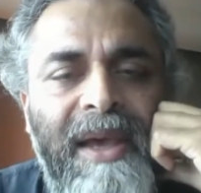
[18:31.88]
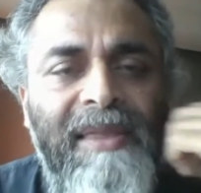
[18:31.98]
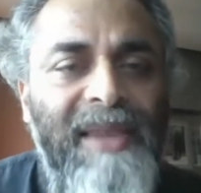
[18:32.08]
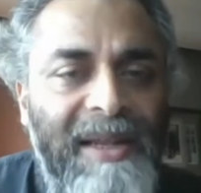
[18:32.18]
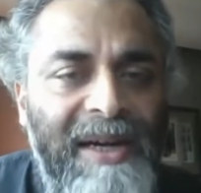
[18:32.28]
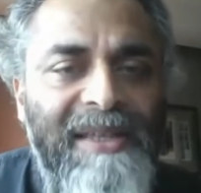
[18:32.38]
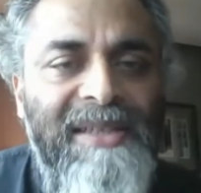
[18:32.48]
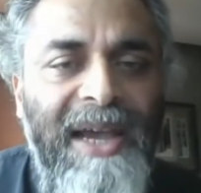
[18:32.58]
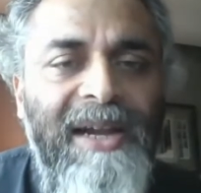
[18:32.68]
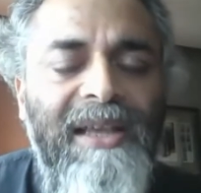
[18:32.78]
And then it is
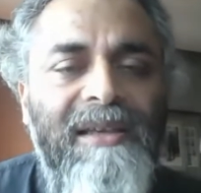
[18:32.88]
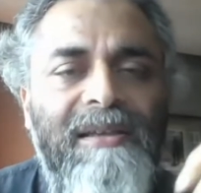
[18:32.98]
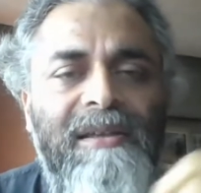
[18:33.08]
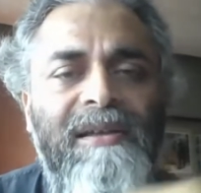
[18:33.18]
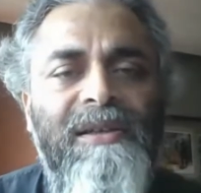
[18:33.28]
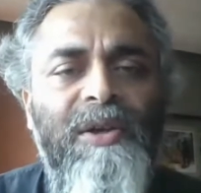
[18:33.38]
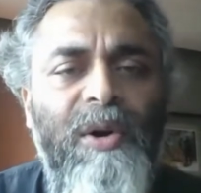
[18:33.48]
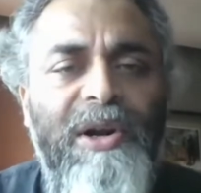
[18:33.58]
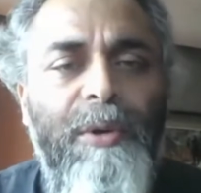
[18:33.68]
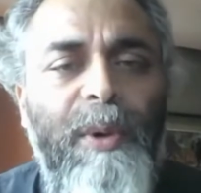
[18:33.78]
IT. You
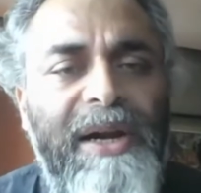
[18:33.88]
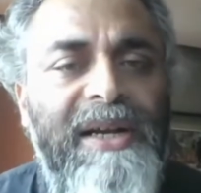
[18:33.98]
don't require